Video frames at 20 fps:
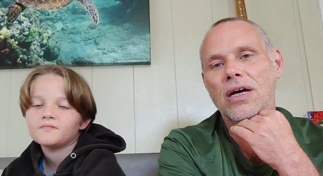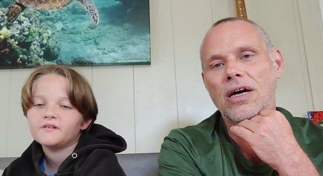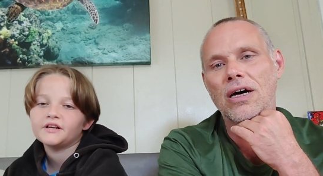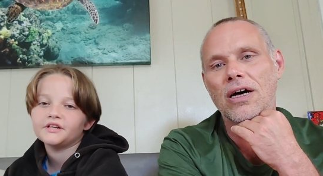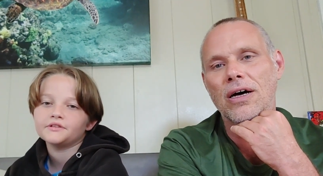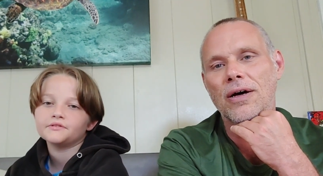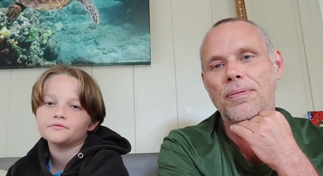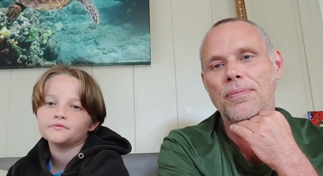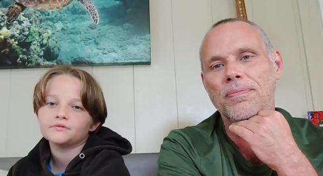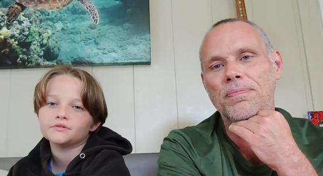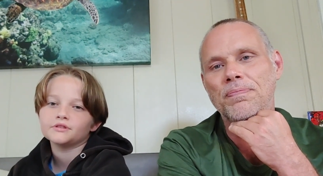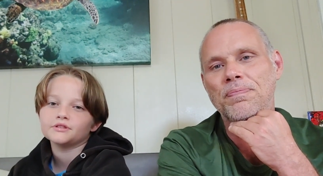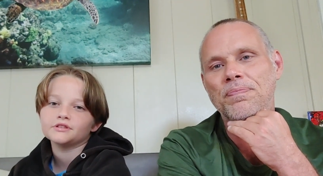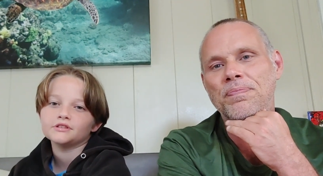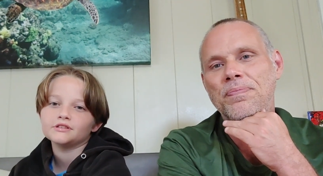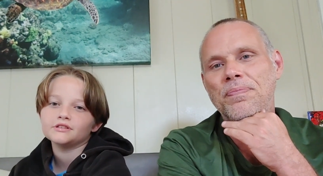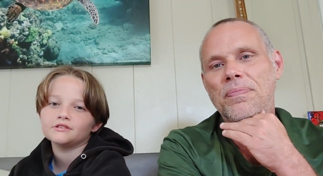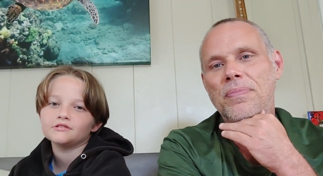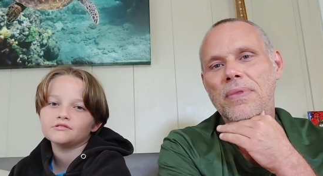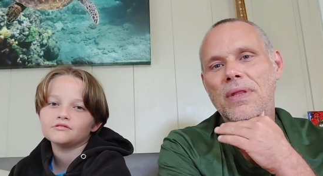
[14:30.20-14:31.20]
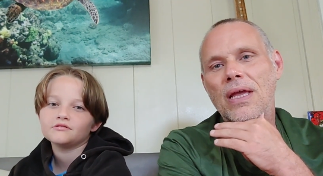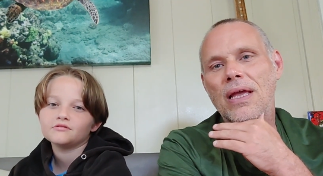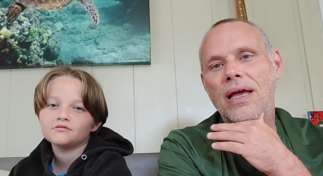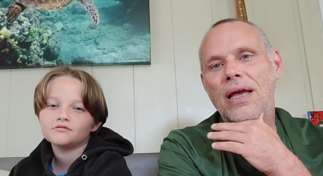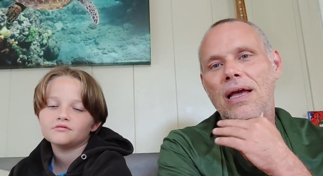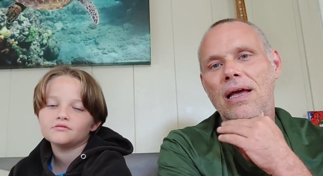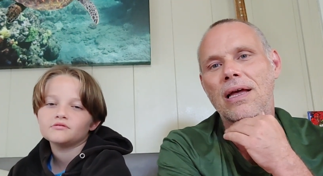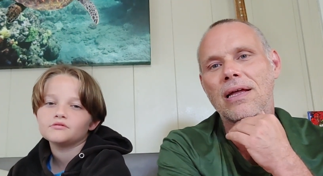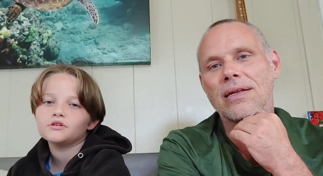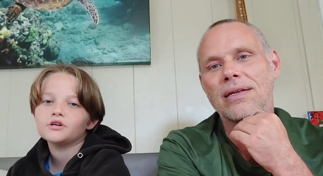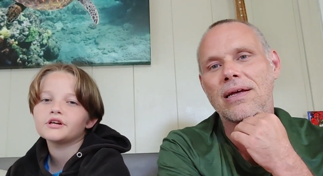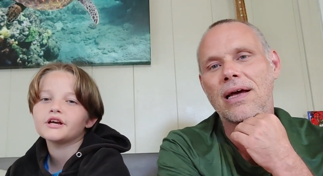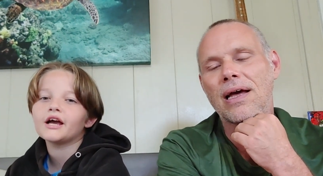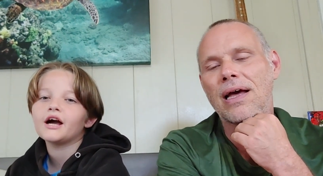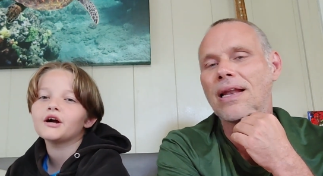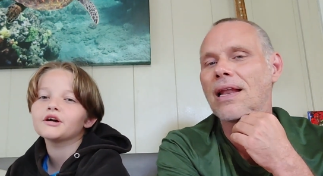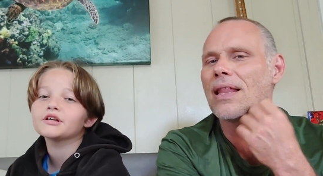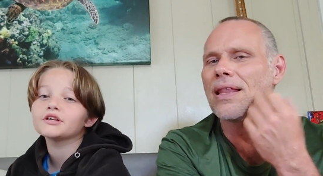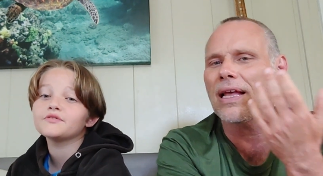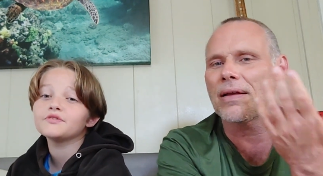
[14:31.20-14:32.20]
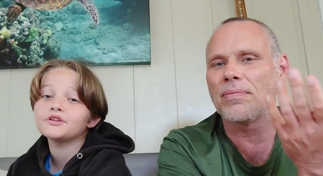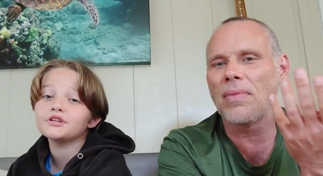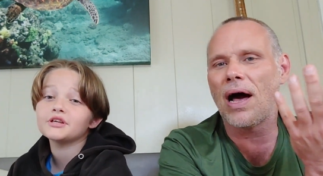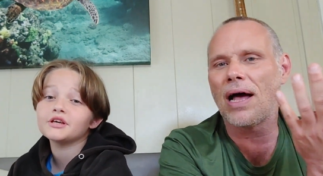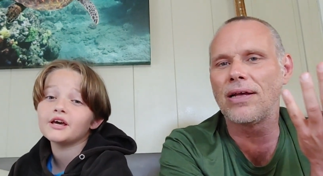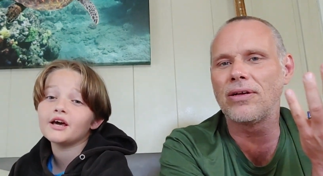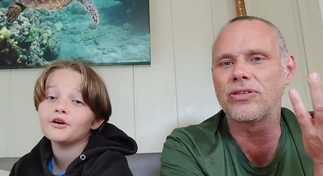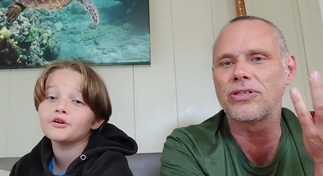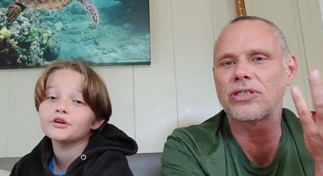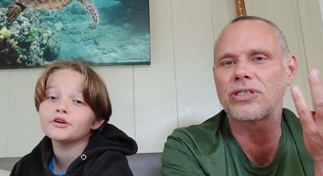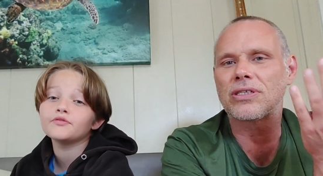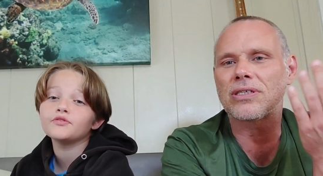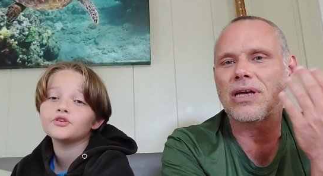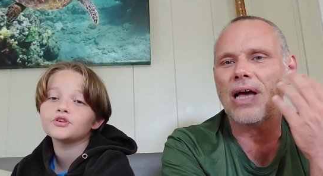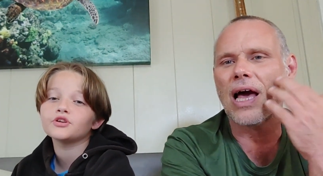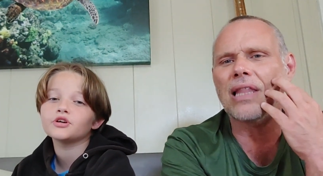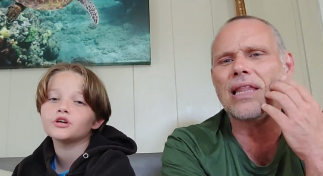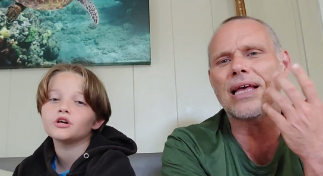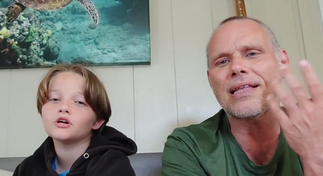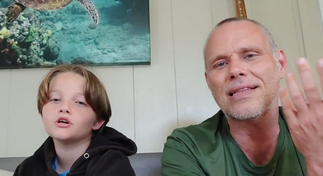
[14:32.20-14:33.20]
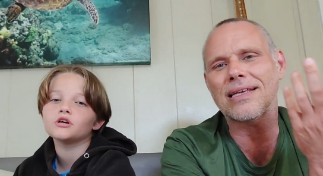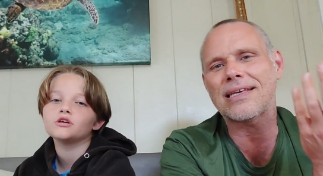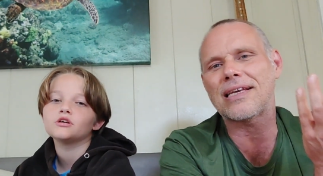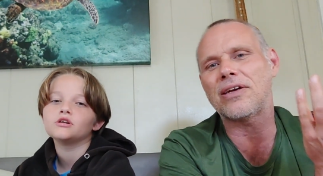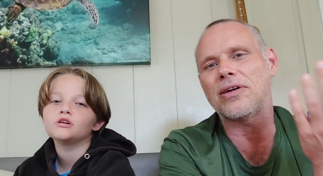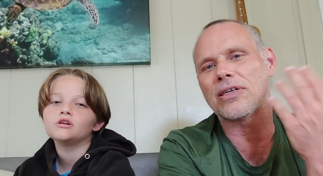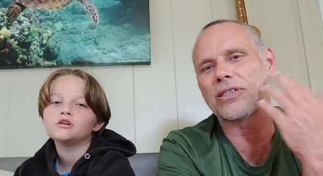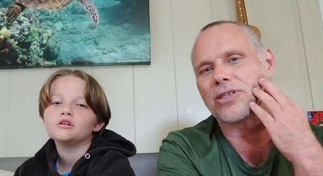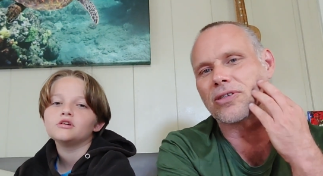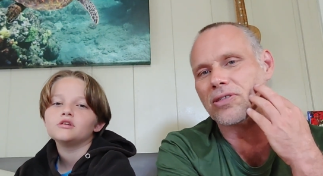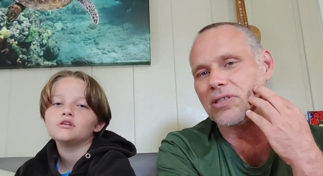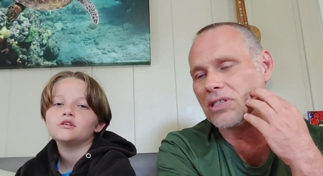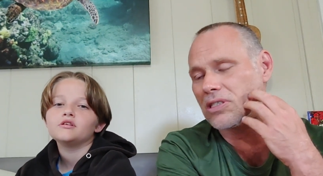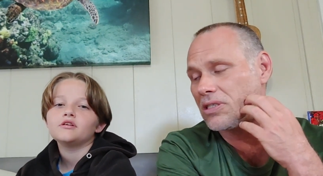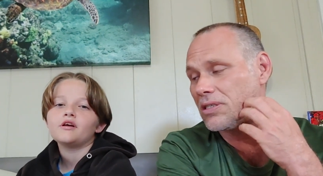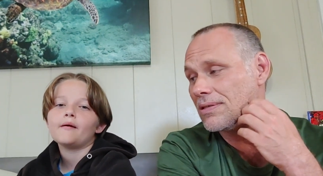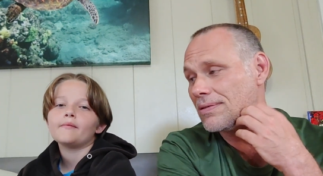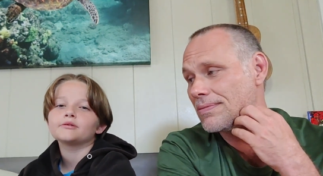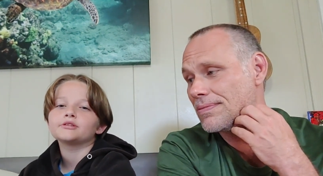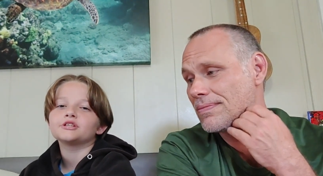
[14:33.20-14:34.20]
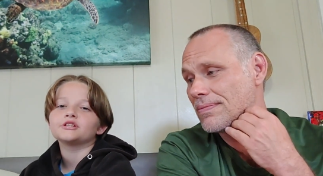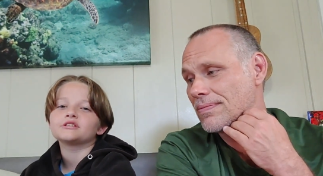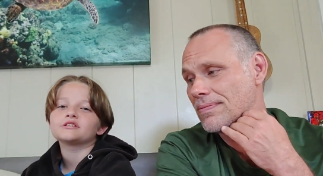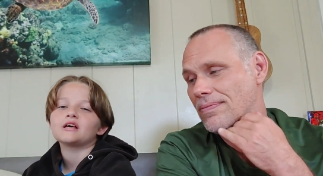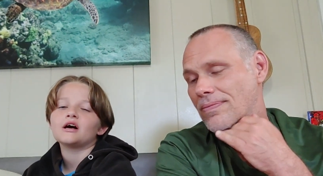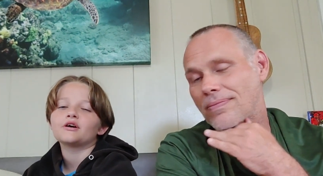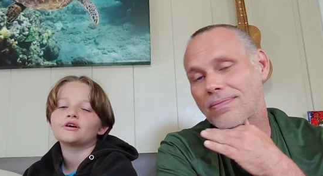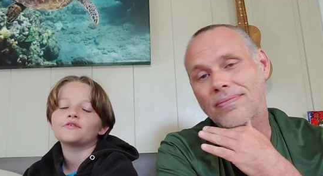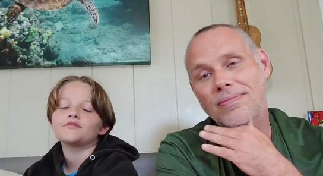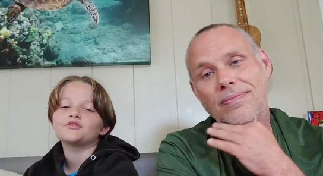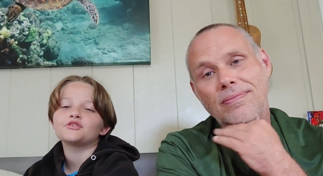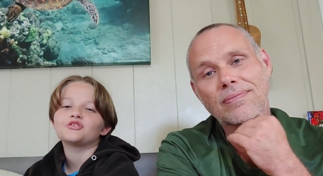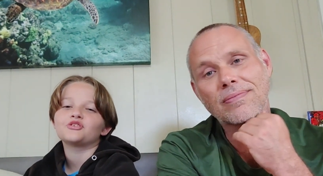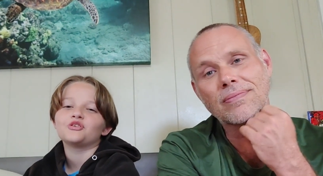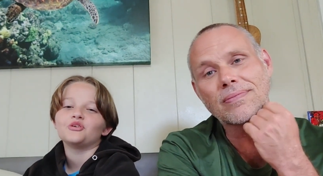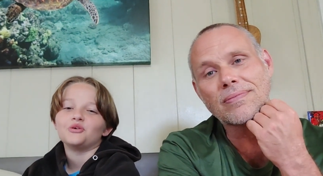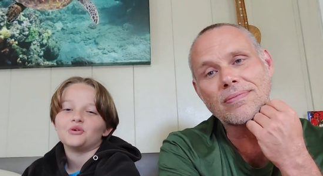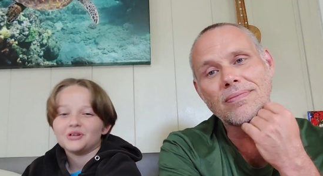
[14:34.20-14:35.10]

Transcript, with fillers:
Speaker 1: I um, didn't really. And okay, I'll and give it, Miles. I'll give it. I like the characters. How about this? I'll give it a two.